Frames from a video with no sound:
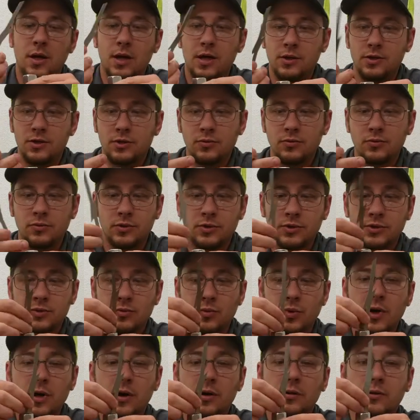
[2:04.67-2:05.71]
tool as
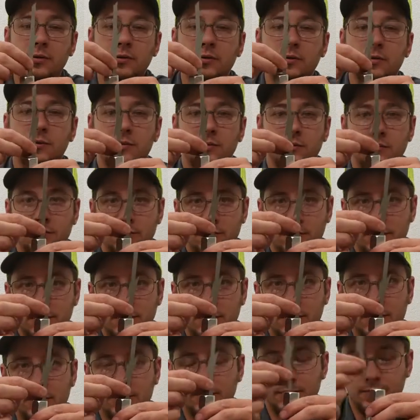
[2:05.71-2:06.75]
well.
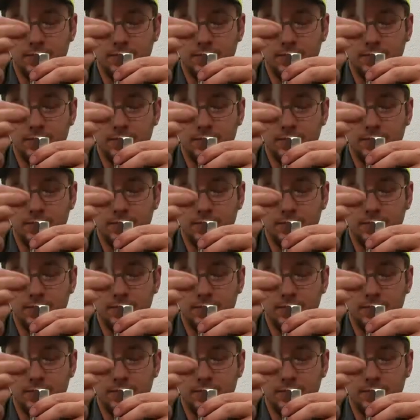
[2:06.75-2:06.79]
So,